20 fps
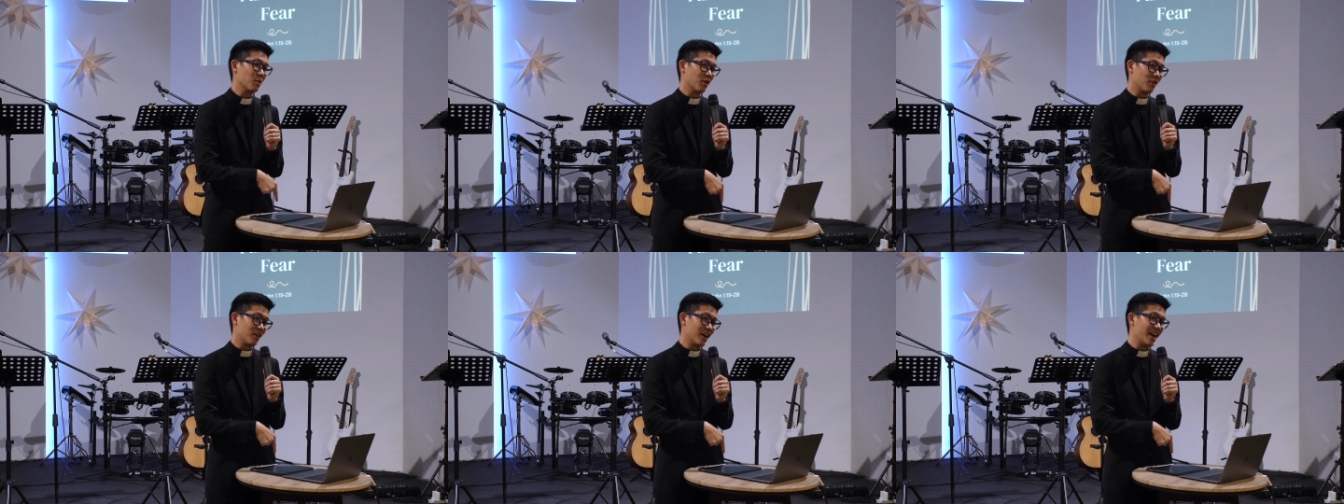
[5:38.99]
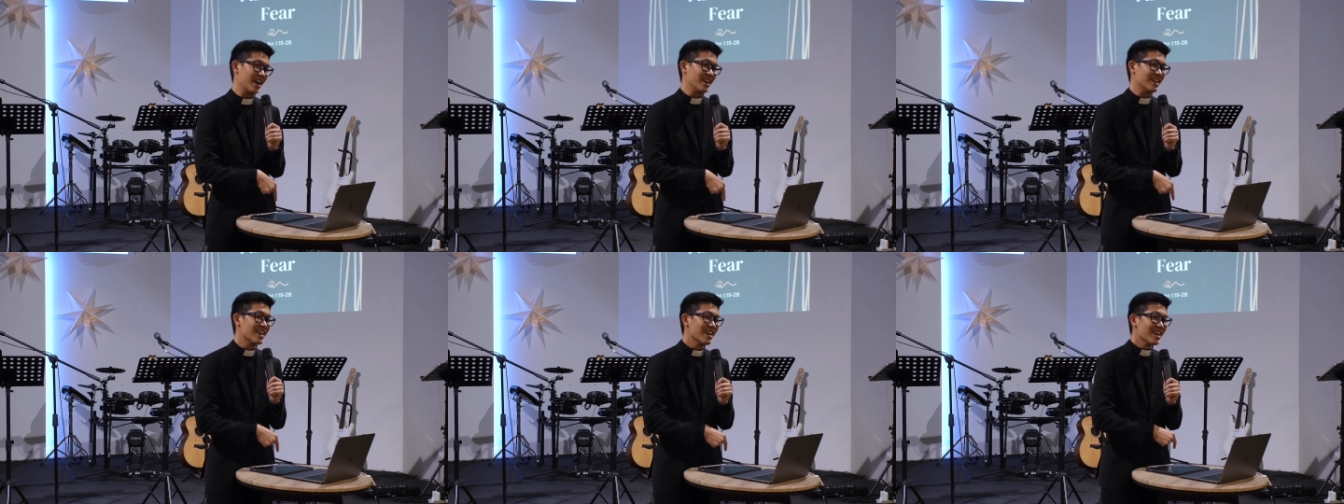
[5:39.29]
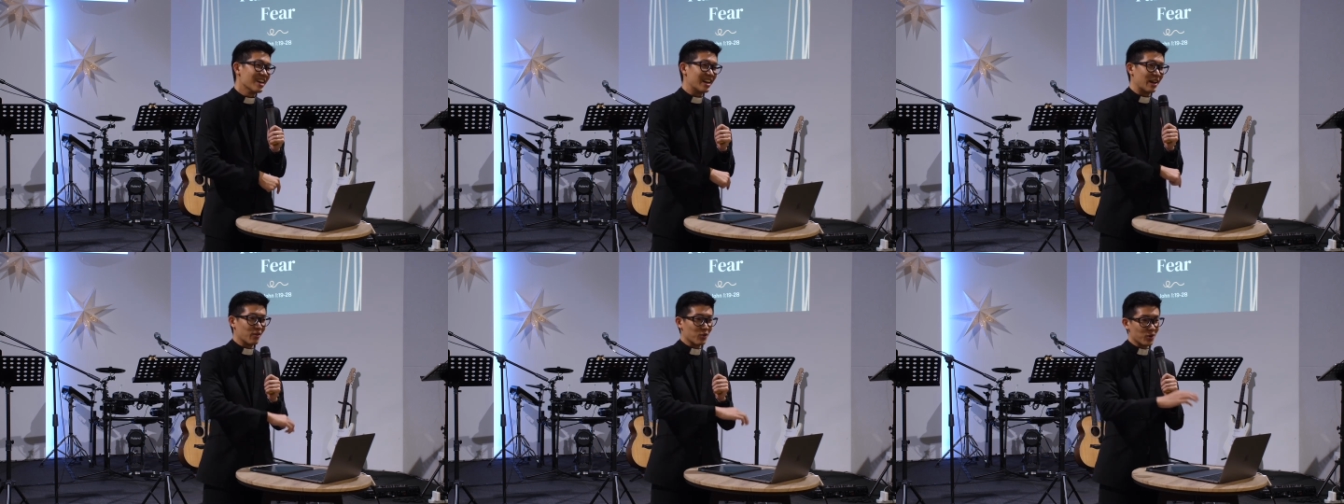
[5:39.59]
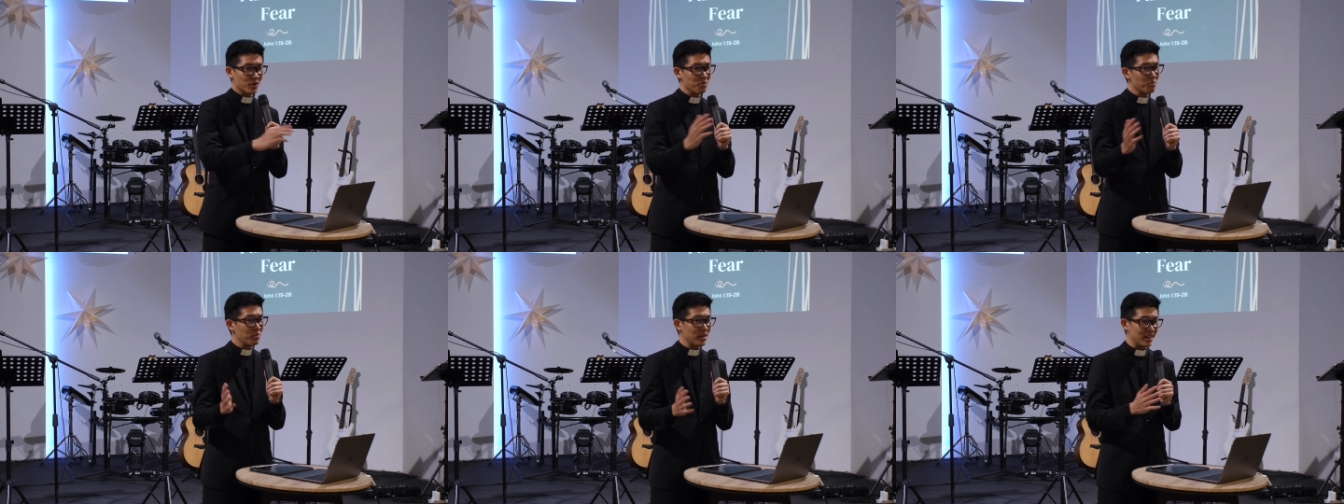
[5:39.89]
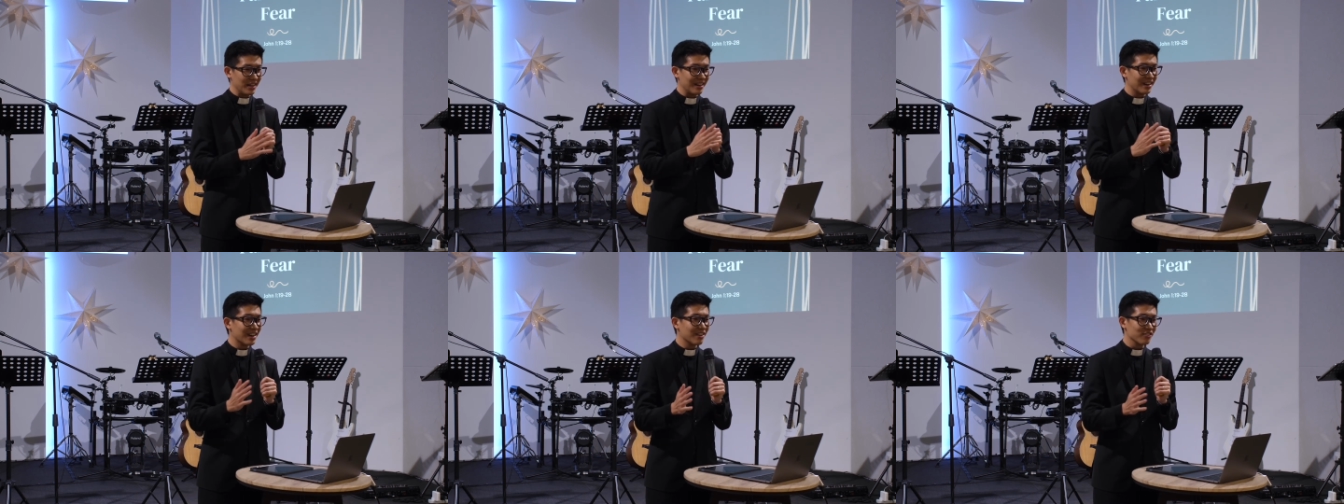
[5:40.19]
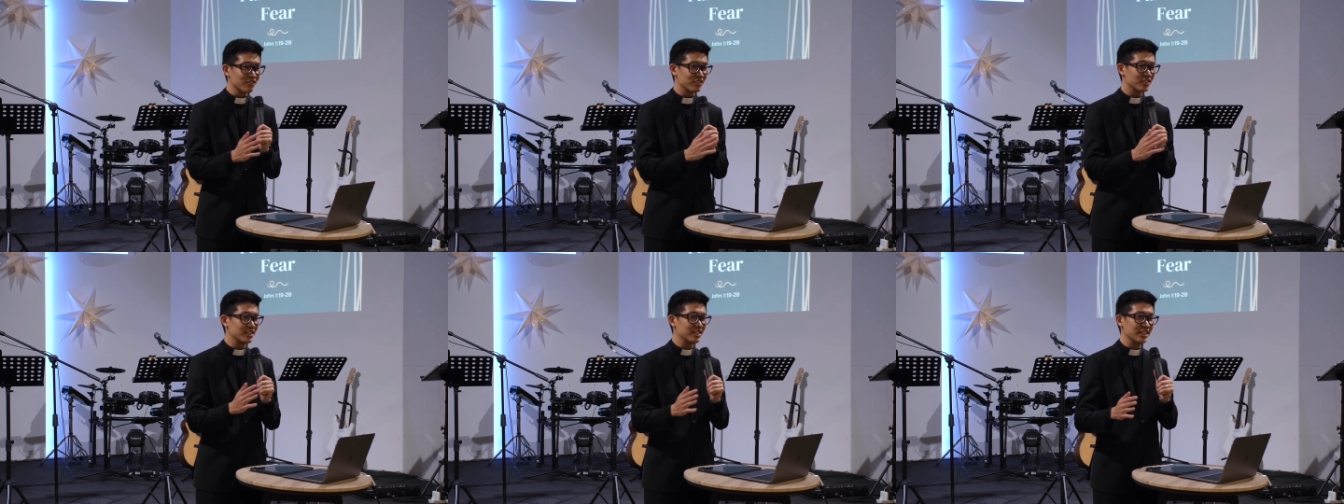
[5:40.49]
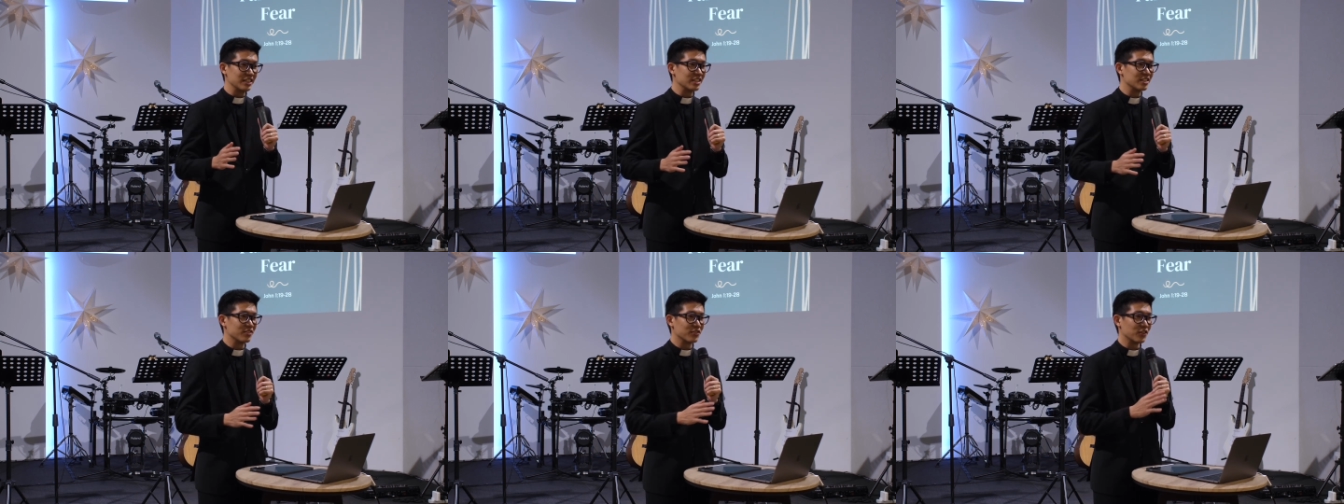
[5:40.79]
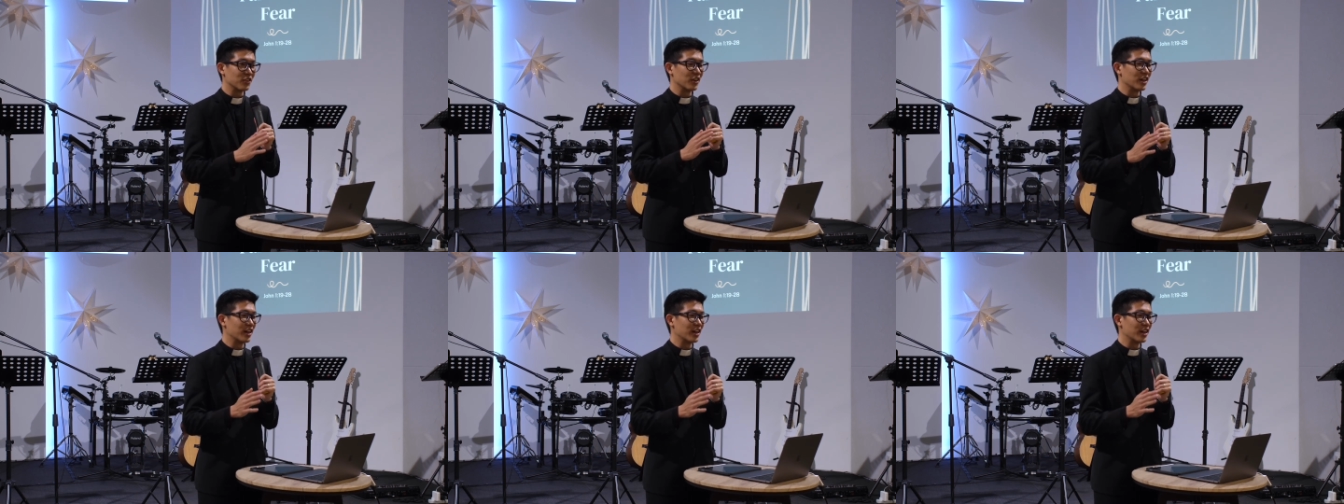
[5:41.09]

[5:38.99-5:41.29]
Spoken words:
all right? There won't be enough seats for